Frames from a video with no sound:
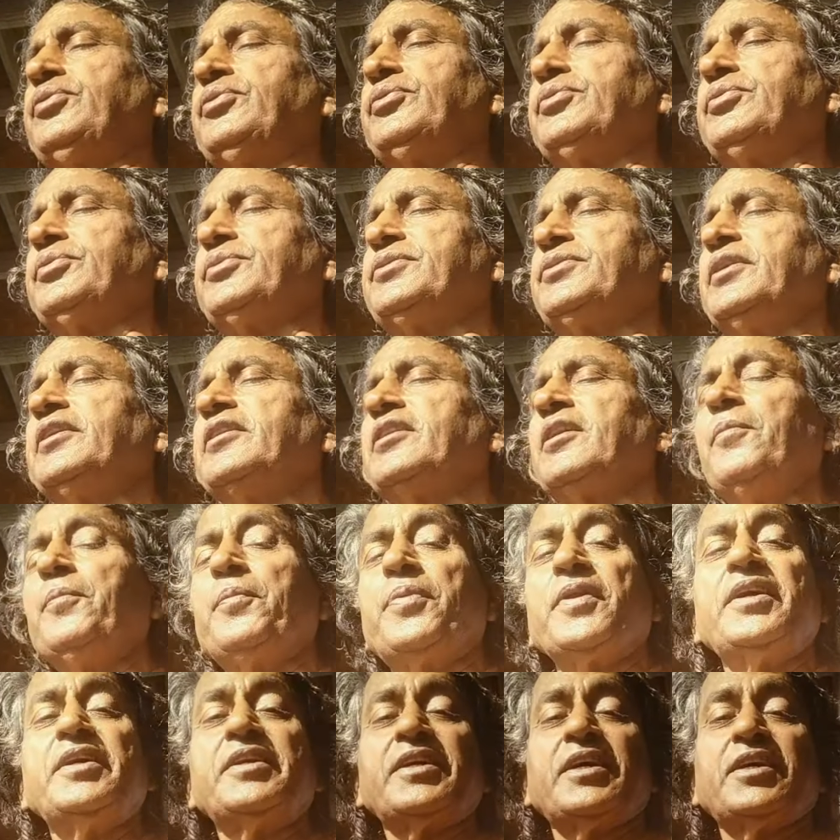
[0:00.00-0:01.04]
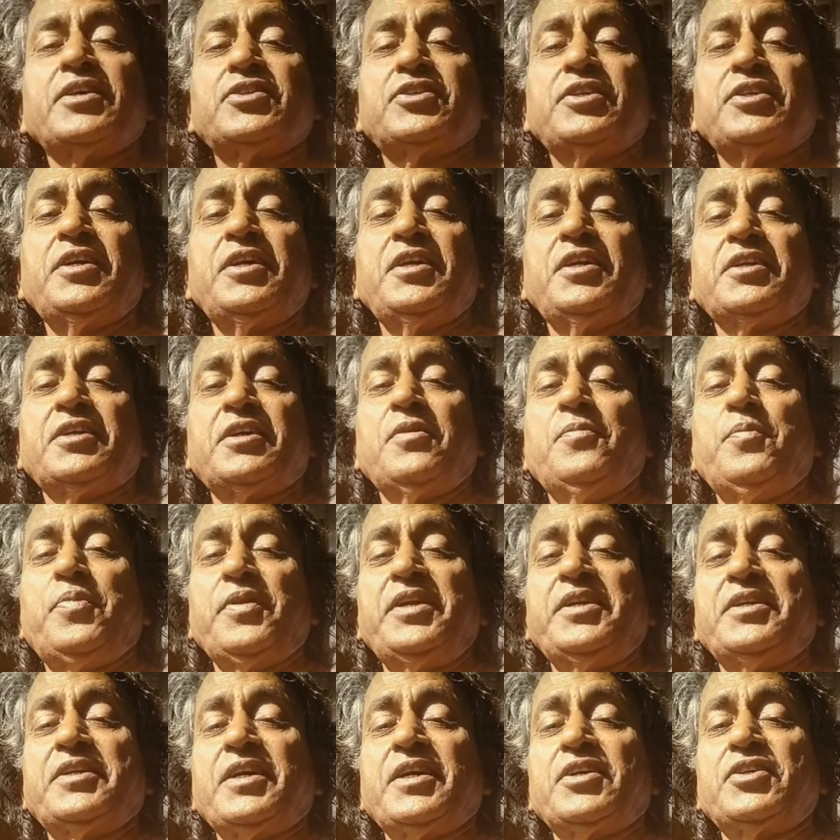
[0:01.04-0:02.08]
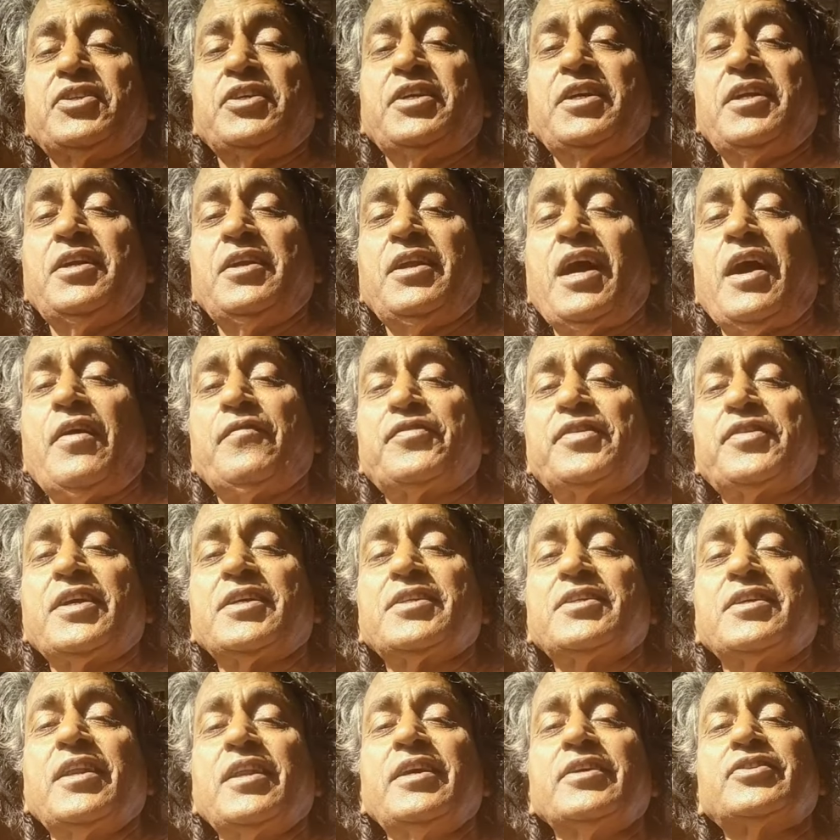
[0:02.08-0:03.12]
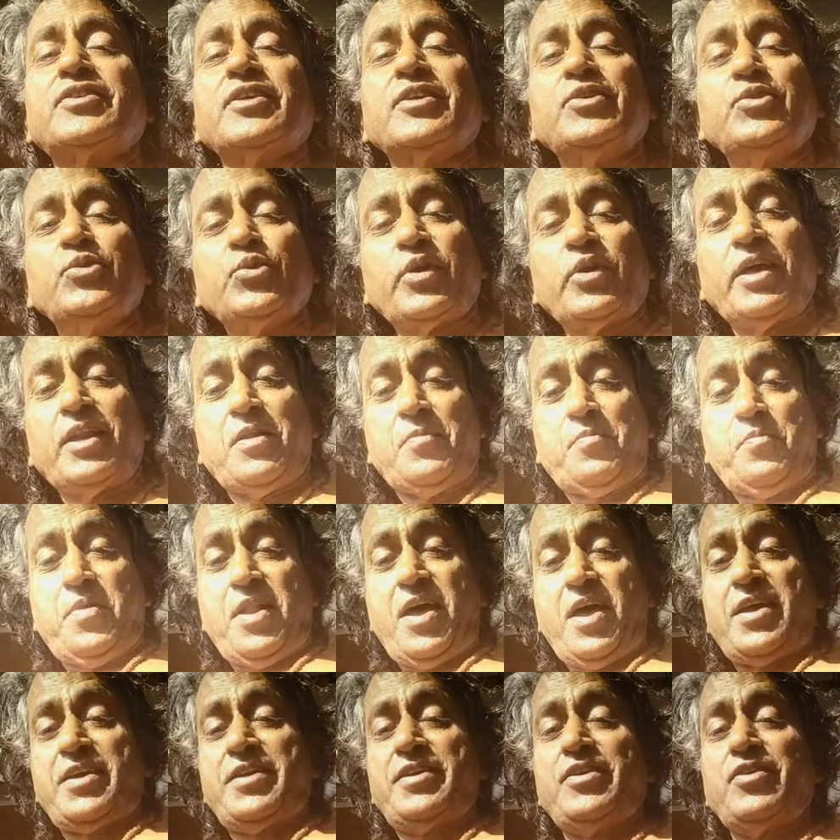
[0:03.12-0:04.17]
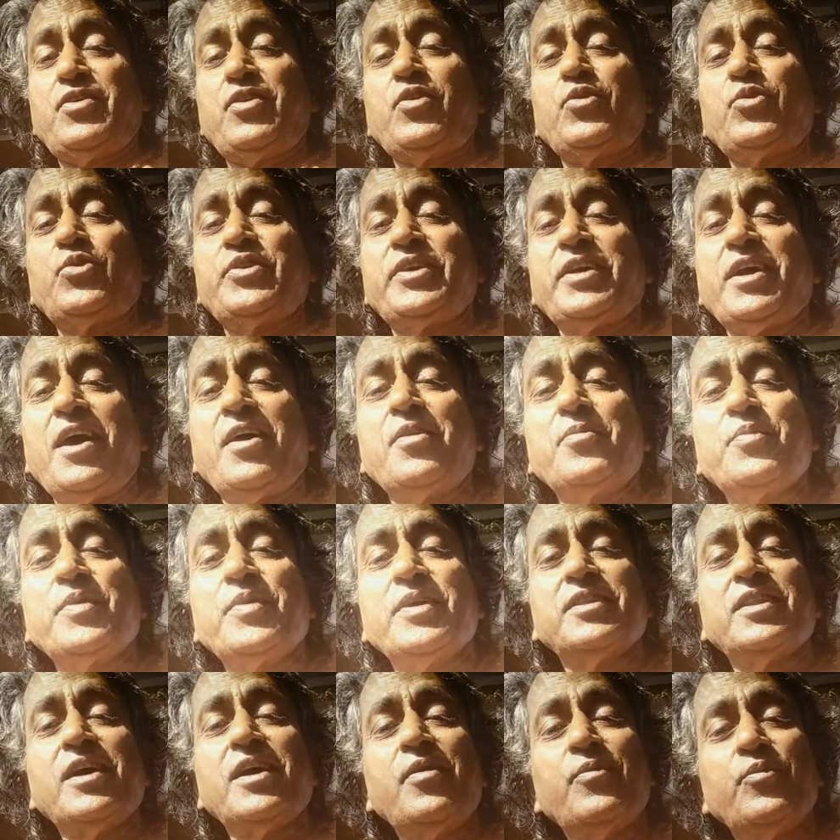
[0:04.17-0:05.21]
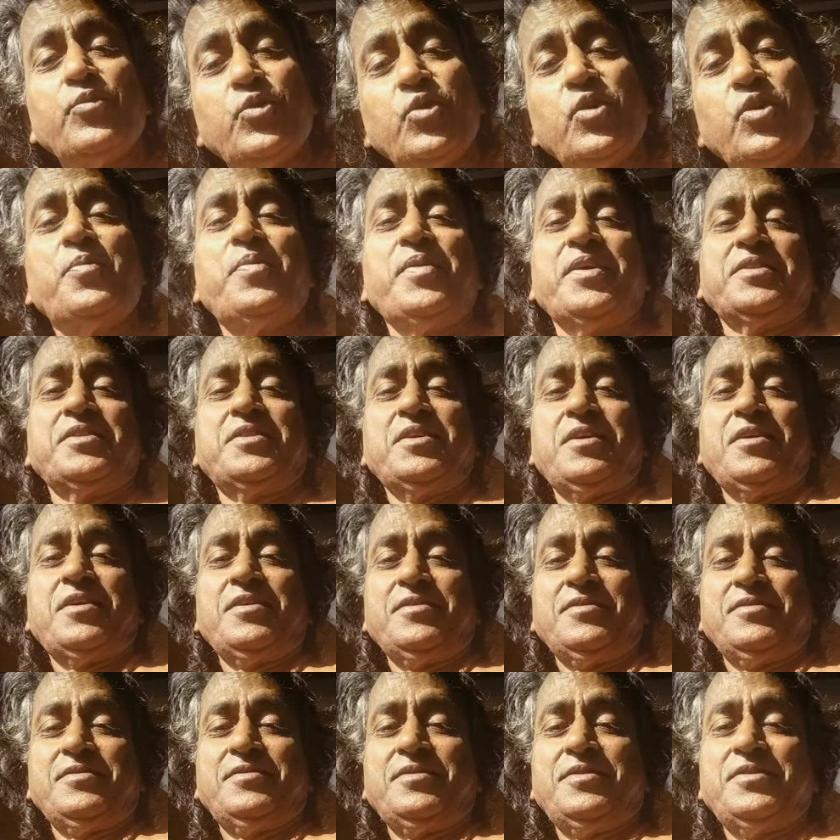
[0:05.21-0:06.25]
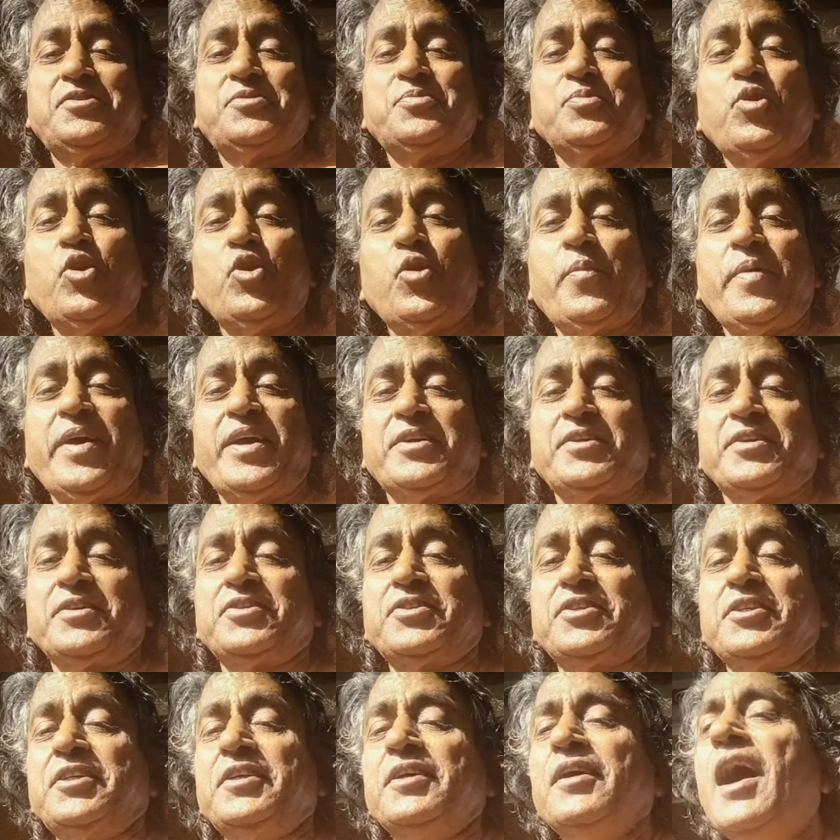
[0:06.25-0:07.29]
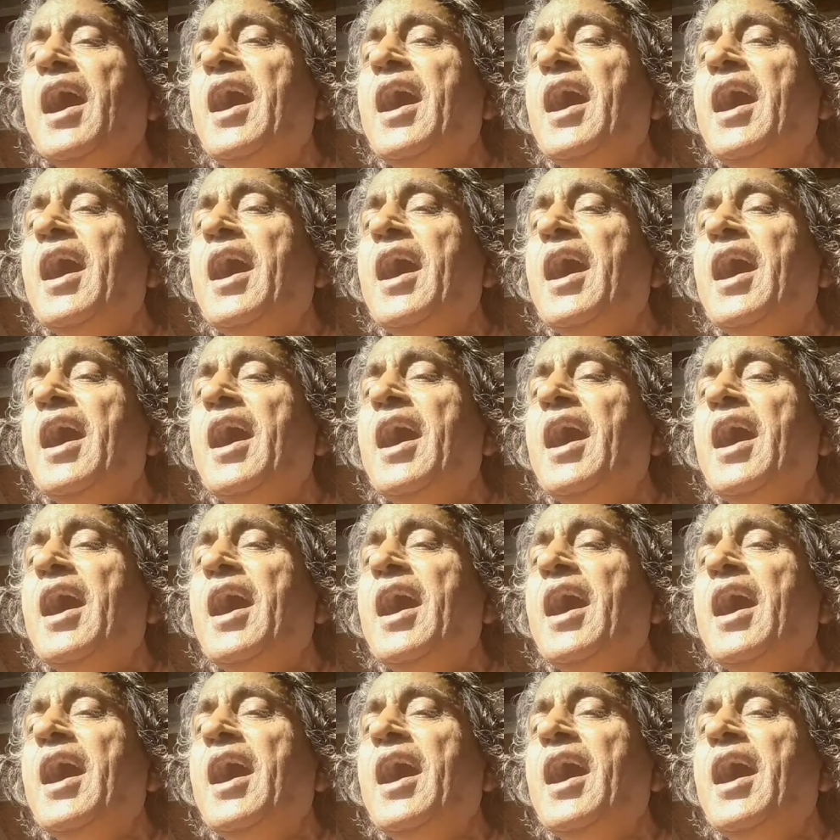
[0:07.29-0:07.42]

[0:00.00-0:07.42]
See, complete exhale. After exhalation, you can apply your Udyan Bandha, Mool Bandha. It's more better, see.